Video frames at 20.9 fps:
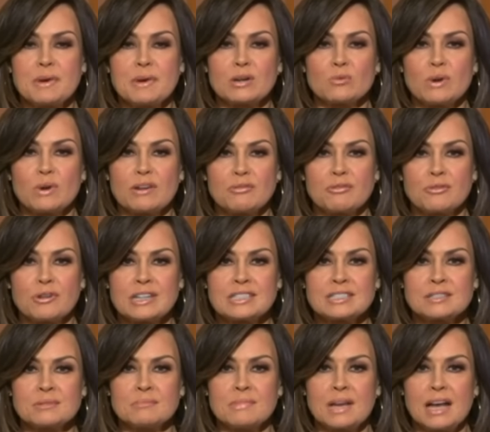but a
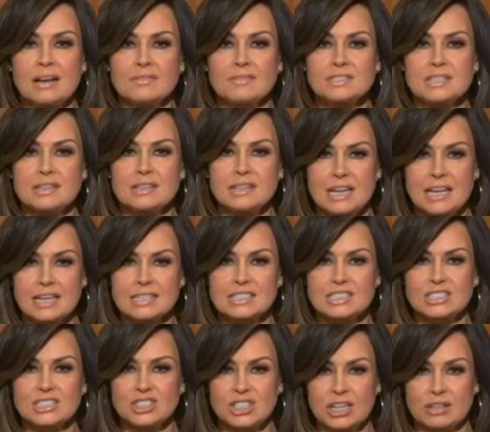referendum after the
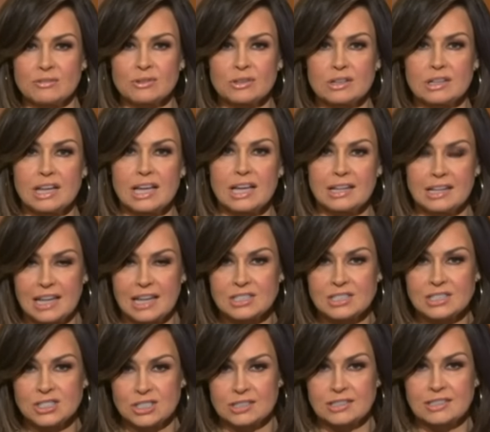next general
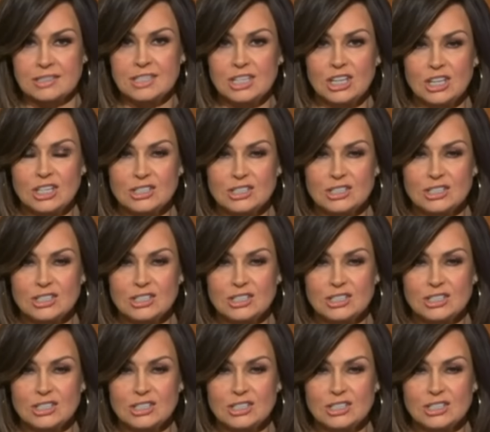election